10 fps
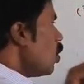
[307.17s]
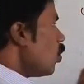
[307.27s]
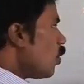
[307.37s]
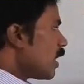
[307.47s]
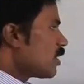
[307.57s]

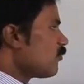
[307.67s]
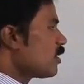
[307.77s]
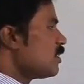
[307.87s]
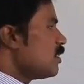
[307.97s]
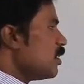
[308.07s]

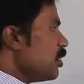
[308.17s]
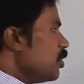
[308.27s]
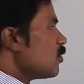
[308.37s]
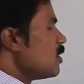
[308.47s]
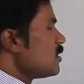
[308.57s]
whatever the
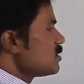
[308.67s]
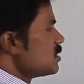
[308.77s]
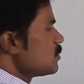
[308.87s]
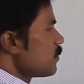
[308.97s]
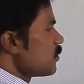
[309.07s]
nucleus
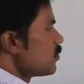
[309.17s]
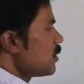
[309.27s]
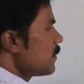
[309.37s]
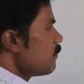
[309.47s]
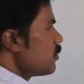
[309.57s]
is
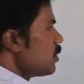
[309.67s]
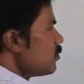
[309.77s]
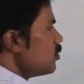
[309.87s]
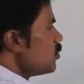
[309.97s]
present,